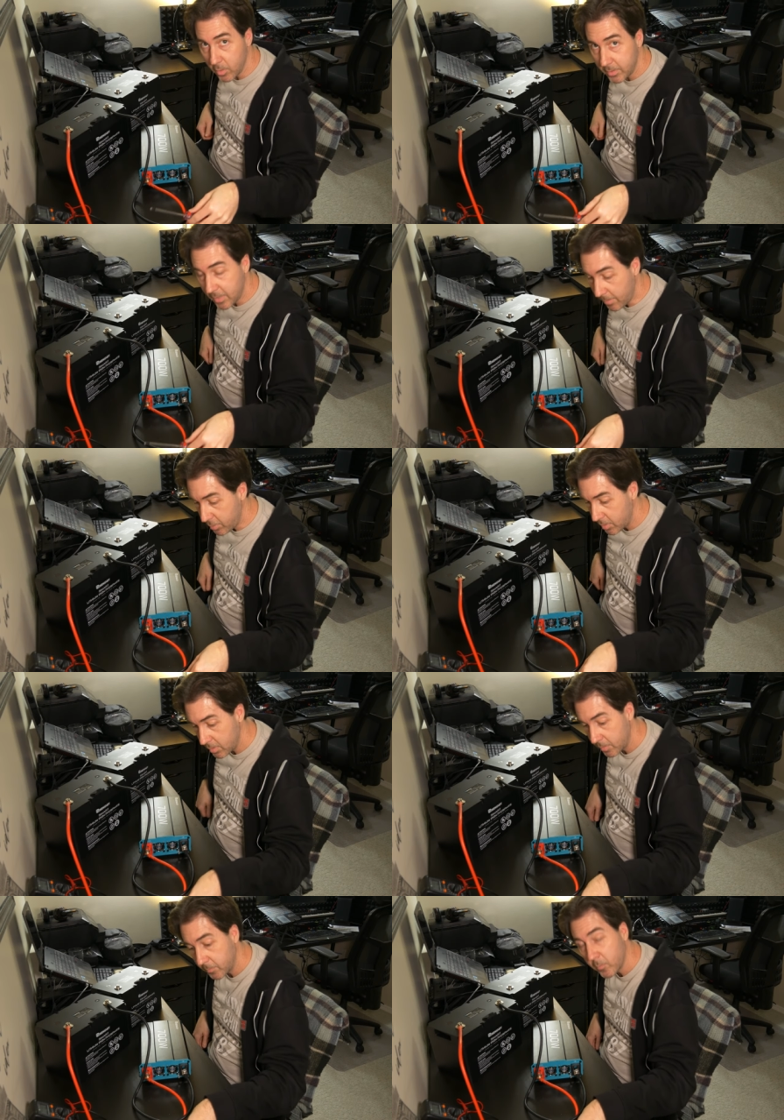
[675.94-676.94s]
we're hooked up.
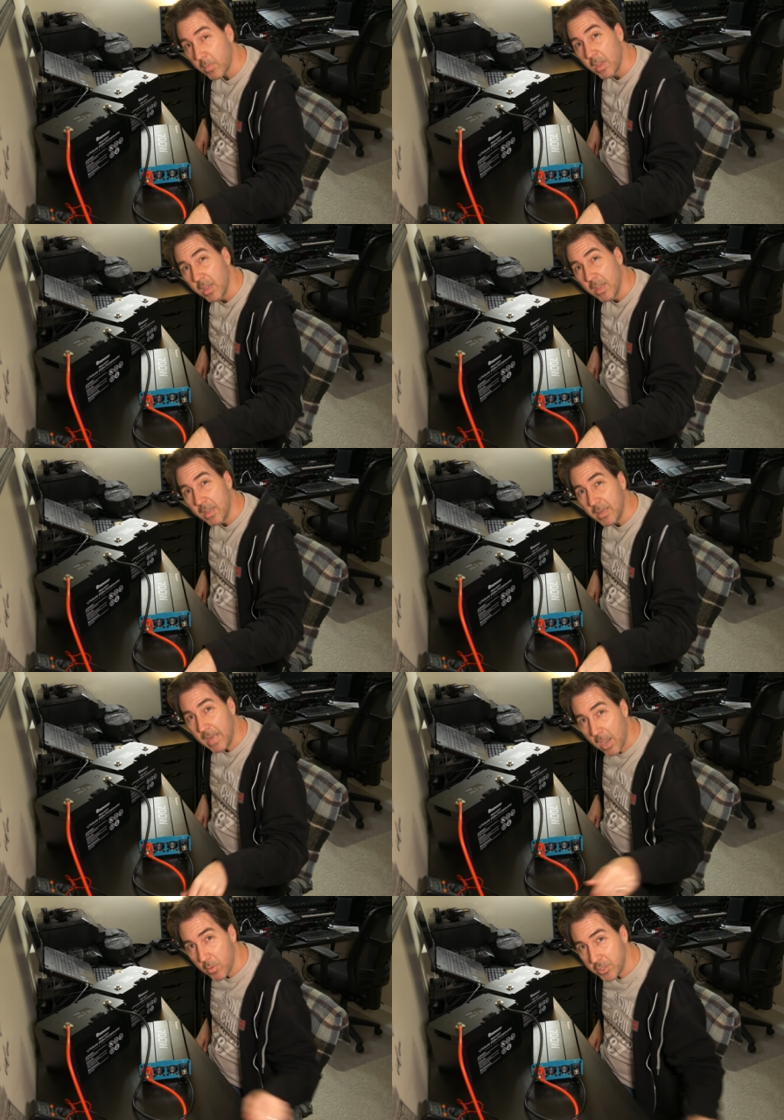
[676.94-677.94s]

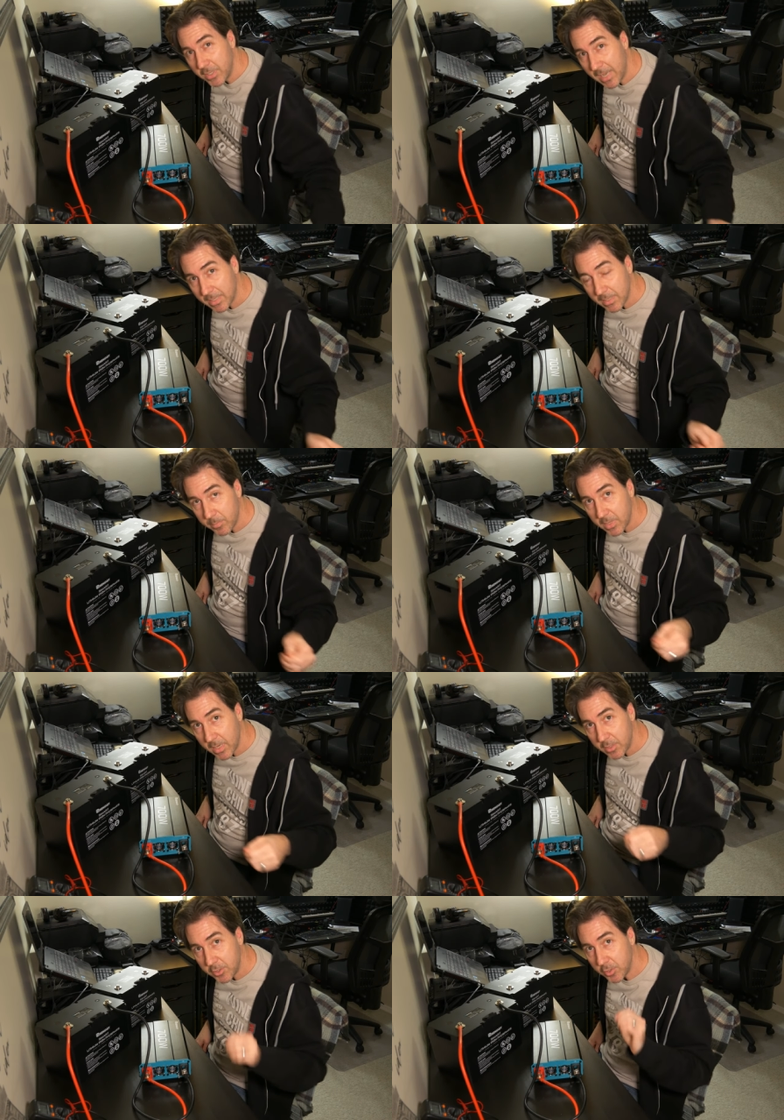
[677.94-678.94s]
Now we should get
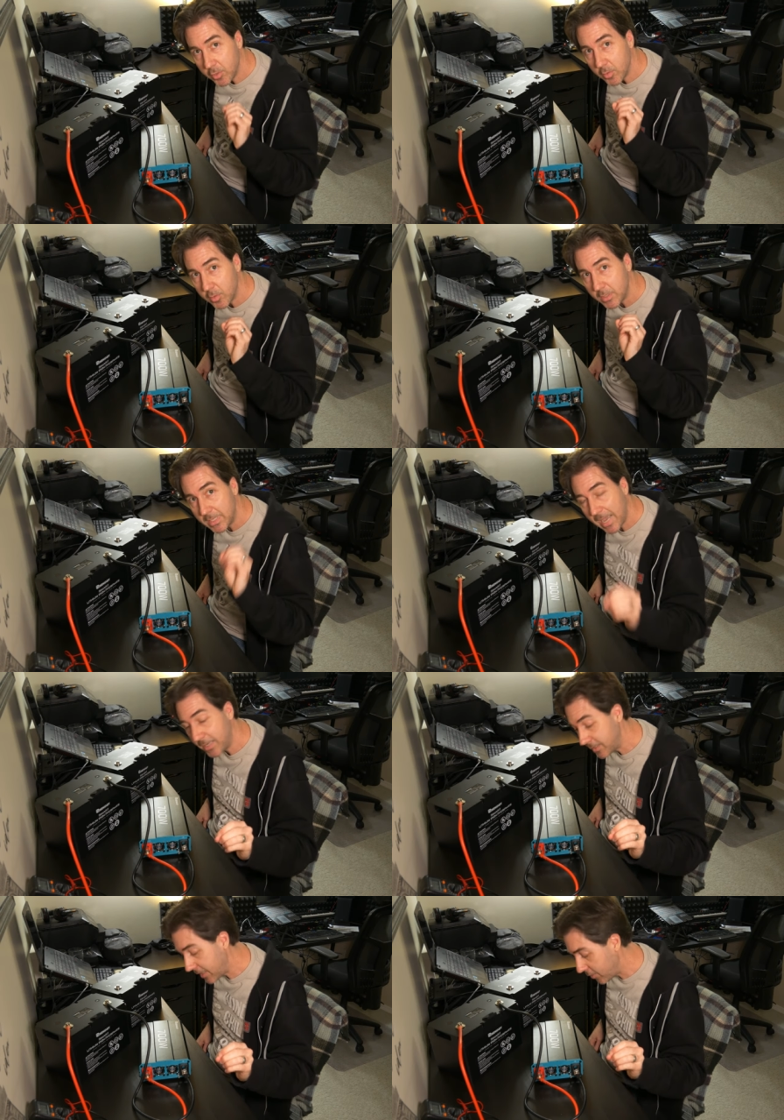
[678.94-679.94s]
something to
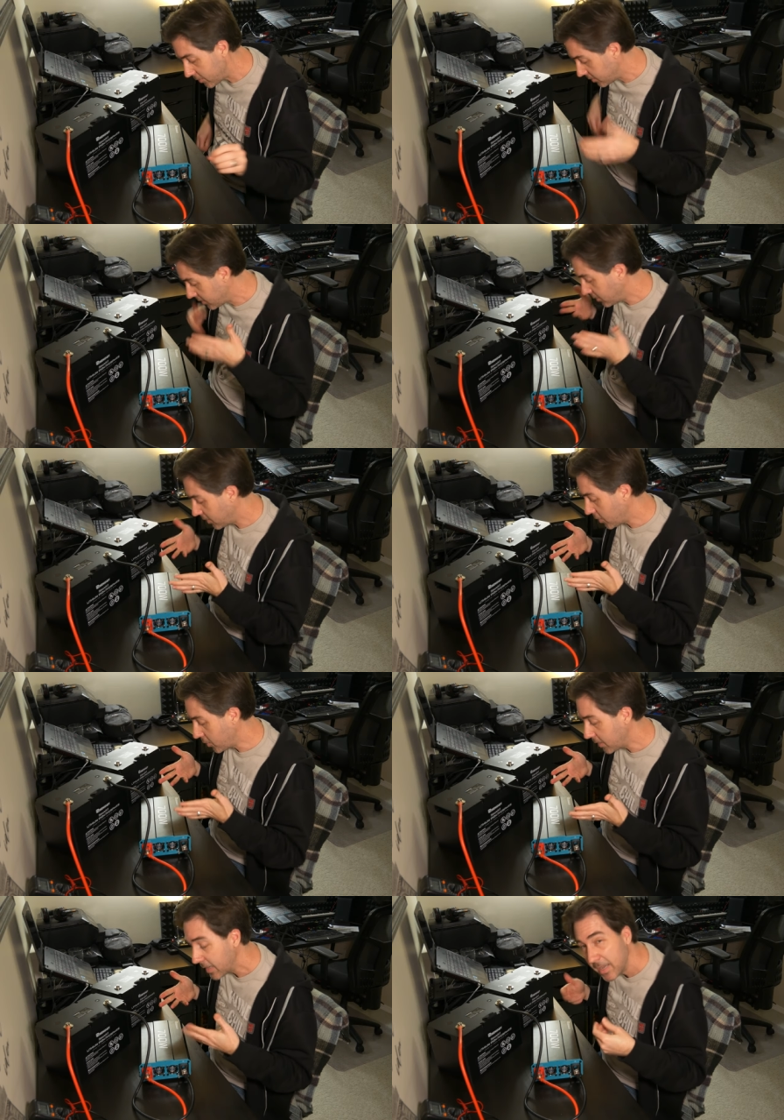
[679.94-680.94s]
test out the
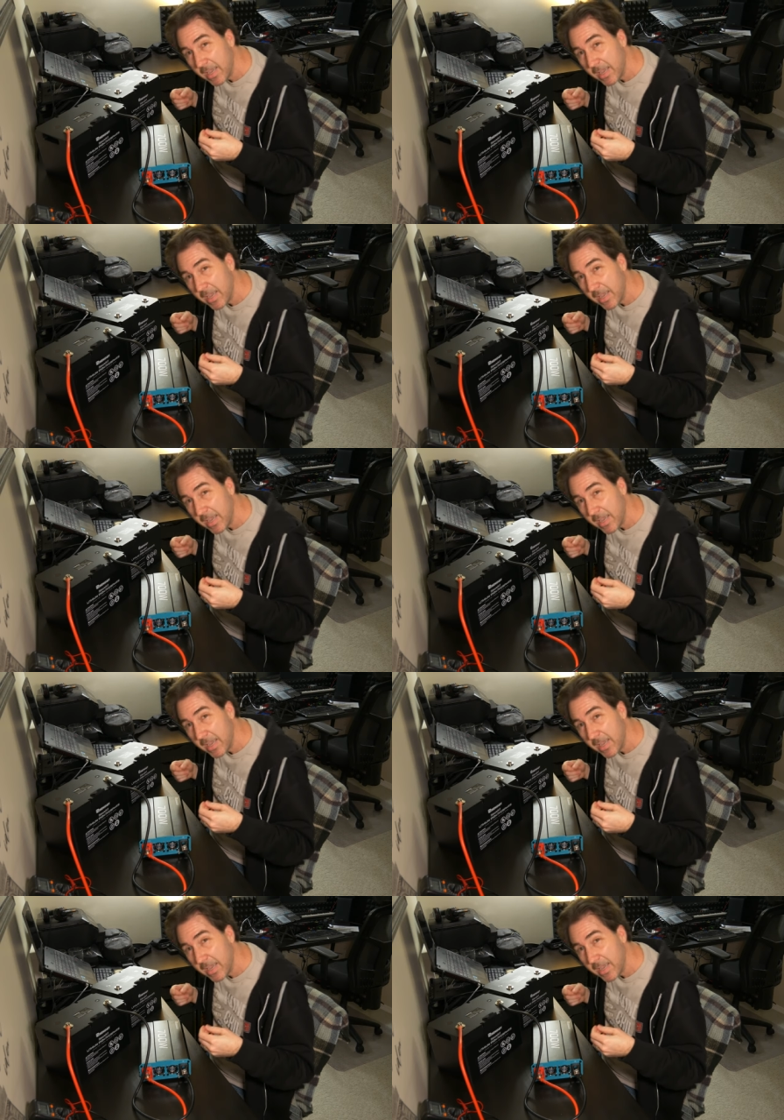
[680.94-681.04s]
load.